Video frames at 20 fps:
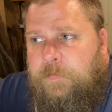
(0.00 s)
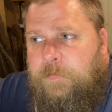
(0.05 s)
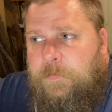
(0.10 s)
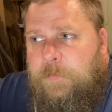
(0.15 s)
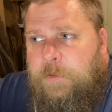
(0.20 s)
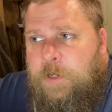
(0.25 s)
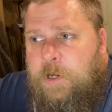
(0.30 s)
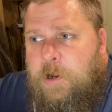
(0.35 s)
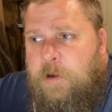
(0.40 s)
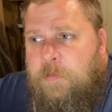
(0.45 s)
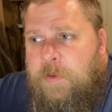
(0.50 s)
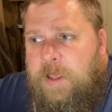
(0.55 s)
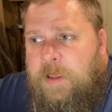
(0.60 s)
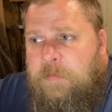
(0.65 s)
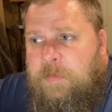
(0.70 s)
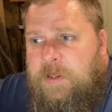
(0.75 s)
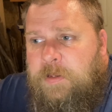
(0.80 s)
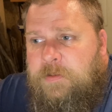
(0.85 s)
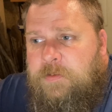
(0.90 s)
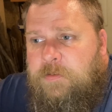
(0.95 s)
may
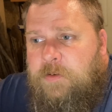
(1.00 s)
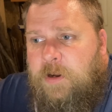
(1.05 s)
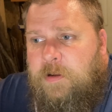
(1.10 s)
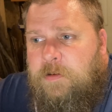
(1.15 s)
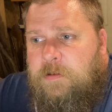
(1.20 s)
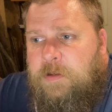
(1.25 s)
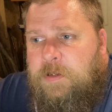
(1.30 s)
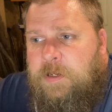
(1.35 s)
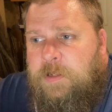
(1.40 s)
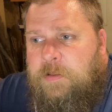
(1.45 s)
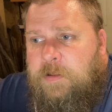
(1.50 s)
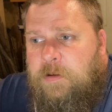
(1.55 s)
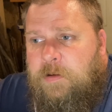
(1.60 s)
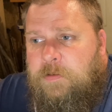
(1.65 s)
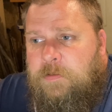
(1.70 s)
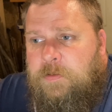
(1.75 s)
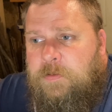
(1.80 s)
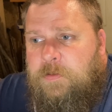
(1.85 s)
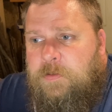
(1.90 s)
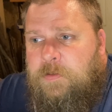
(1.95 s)
be struggling in
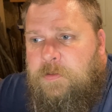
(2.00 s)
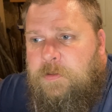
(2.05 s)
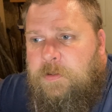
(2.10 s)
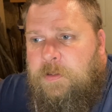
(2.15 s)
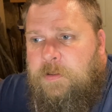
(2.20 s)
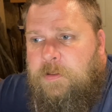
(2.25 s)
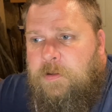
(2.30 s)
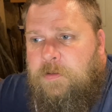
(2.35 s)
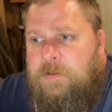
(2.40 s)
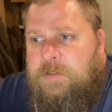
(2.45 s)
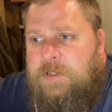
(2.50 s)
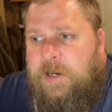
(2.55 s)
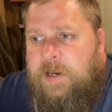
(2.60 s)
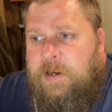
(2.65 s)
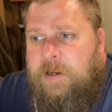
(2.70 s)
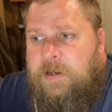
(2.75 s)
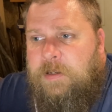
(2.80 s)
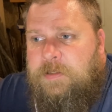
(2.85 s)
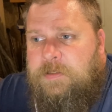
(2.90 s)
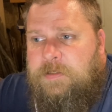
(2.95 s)
those
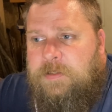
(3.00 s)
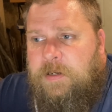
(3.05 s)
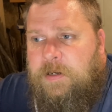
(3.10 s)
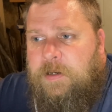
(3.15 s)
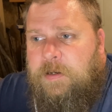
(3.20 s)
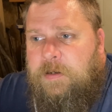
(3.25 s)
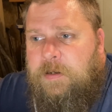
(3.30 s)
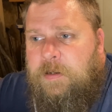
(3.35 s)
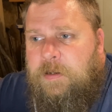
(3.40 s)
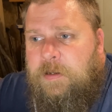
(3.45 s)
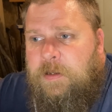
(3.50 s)
areas, or